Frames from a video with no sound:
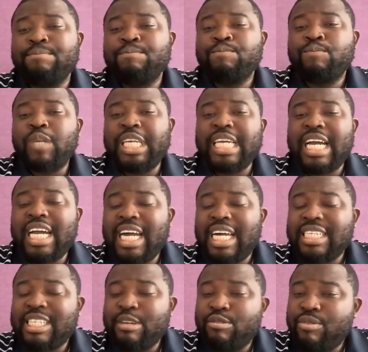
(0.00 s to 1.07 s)
either
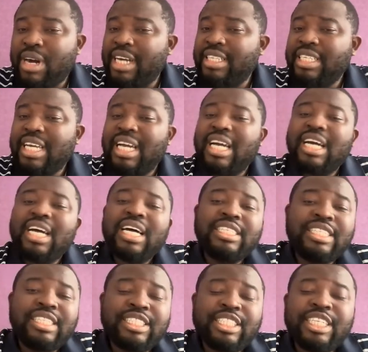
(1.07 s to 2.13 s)
as a founder,
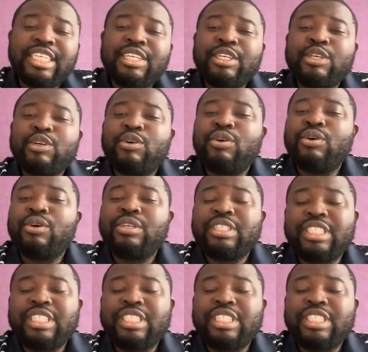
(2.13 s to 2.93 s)
the CEO,